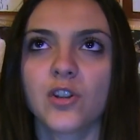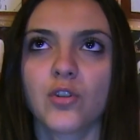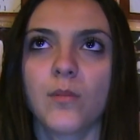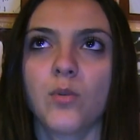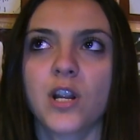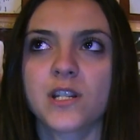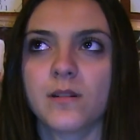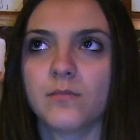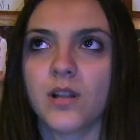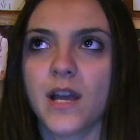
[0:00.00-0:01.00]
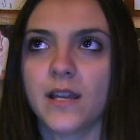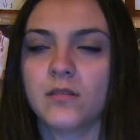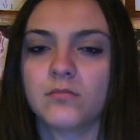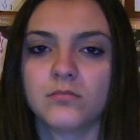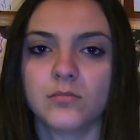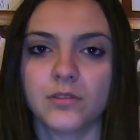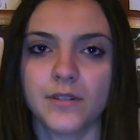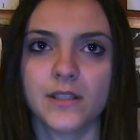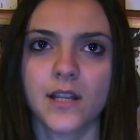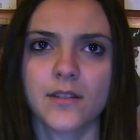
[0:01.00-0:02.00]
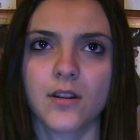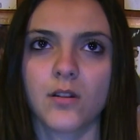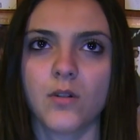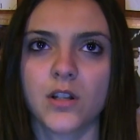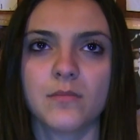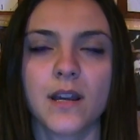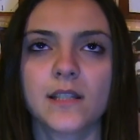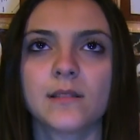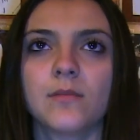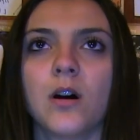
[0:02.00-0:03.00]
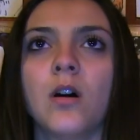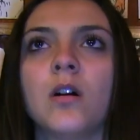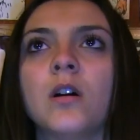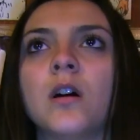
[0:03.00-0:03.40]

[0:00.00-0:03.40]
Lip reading: I grew up watching him play. The reason I started watching basketball.